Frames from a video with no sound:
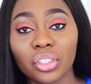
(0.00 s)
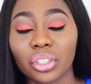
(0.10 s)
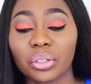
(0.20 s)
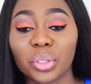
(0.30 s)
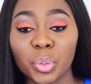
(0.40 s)
since
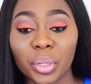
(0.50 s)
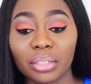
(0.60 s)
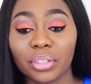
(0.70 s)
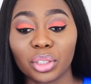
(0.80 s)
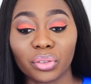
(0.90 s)
you're going to spend
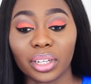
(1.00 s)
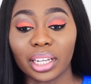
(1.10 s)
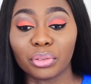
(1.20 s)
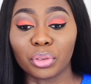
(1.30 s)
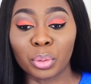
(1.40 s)
the rest of your
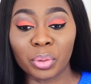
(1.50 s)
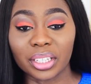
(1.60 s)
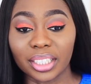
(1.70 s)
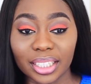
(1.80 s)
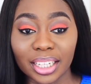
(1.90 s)
life with a
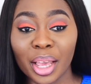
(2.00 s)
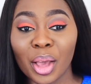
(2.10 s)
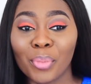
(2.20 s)
person.